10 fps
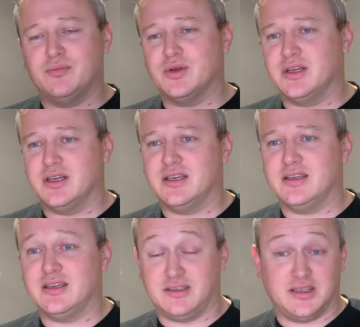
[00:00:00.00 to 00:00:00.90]
but
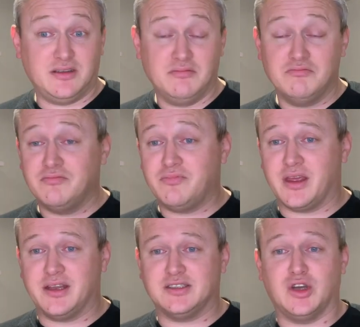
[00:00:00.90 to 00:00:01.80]
it did,
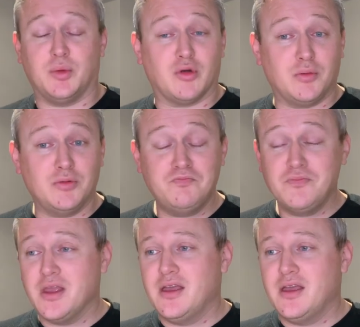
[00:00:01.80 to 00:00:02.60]
and it's not a problem.